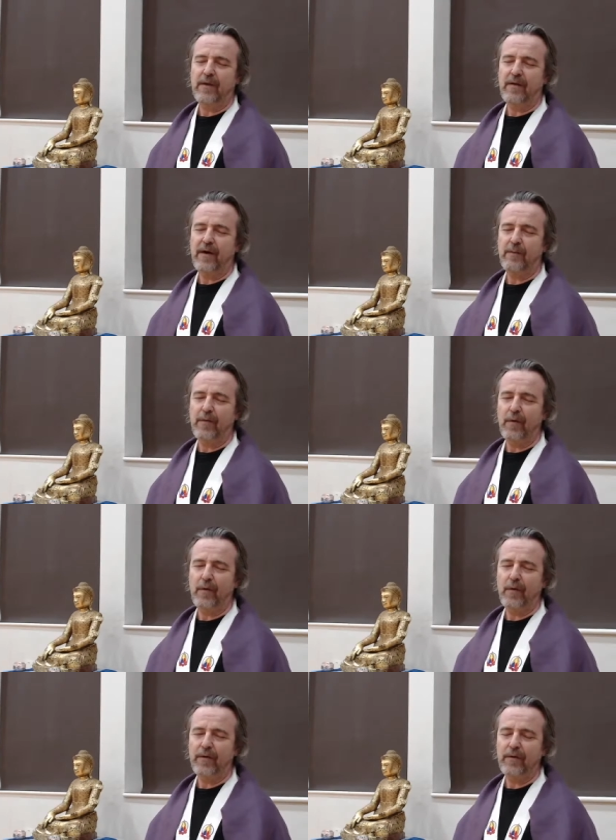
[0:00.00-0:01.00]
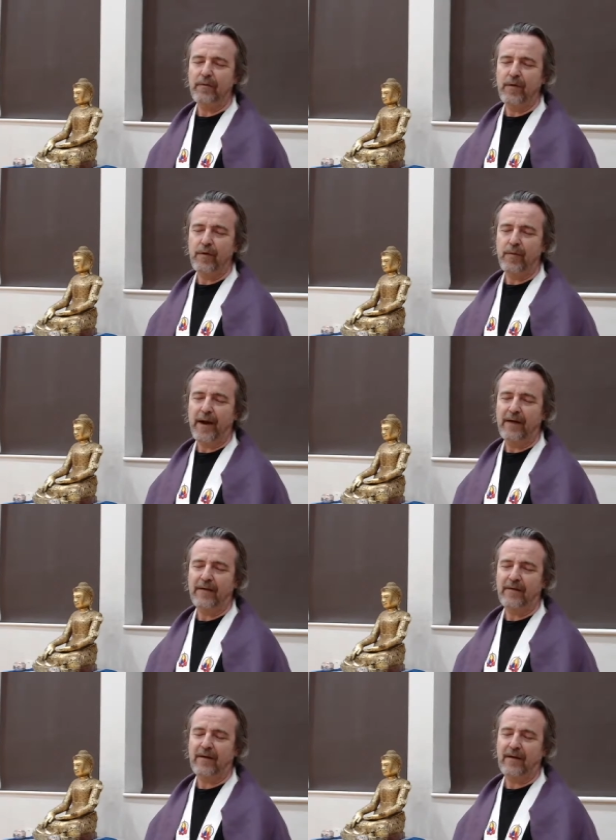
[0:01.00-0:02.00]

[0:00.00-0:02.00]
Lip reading: a very broad root base.